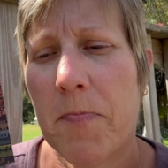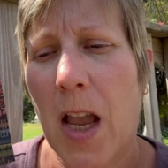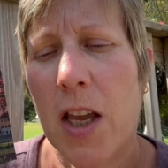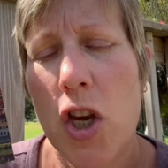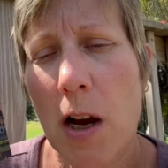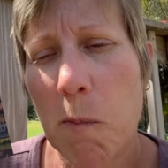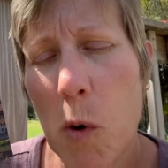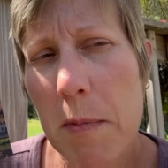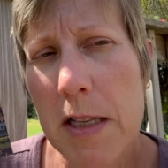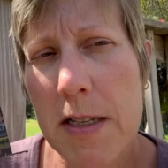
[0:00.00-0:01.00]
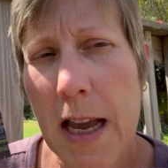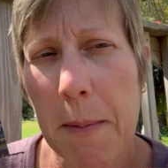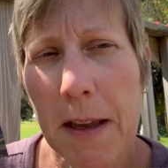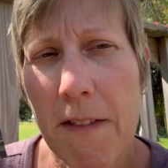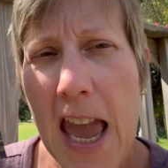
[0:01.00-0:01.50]
a young woman's
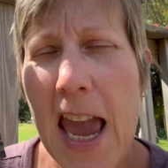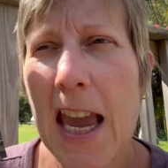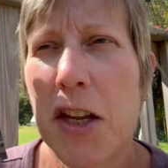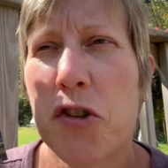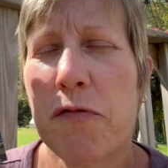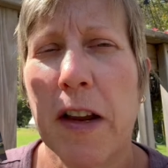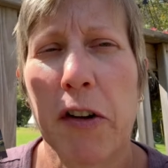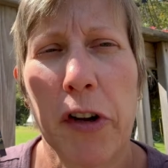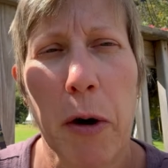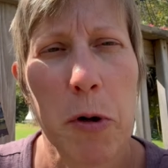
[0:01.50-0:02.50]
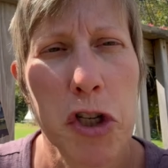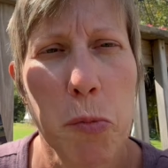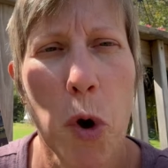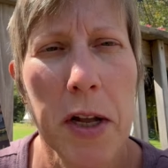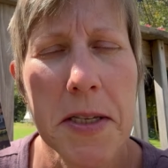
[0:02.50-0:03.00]
coming of age, figuring out what she
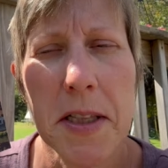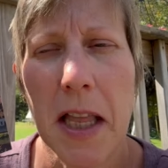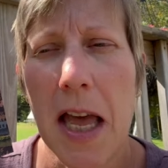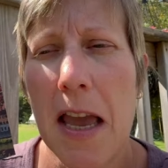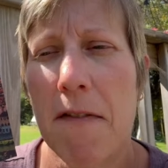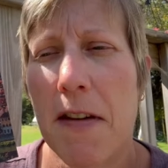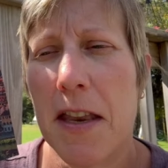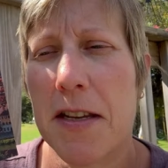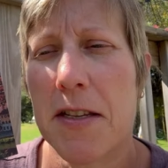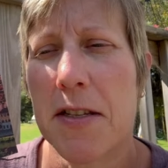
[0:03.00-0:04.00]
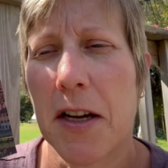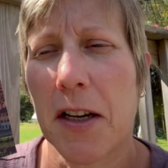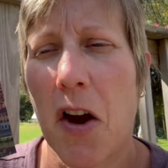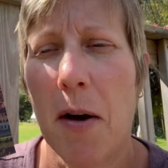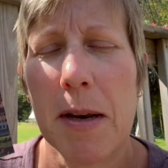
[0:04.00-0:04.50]
wants in life. It is a
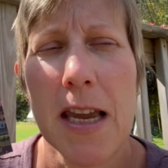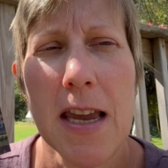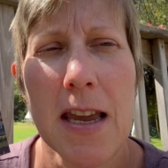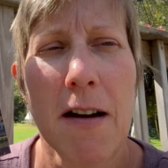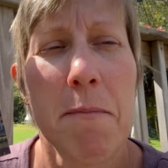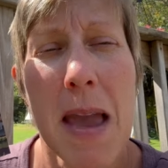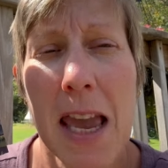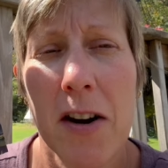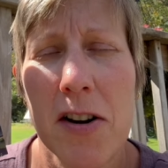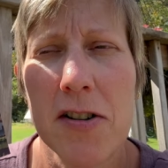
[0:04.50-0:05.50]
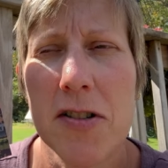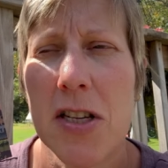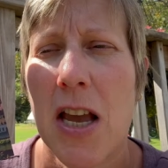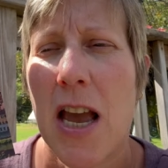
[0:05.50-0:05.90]
comedy of manners.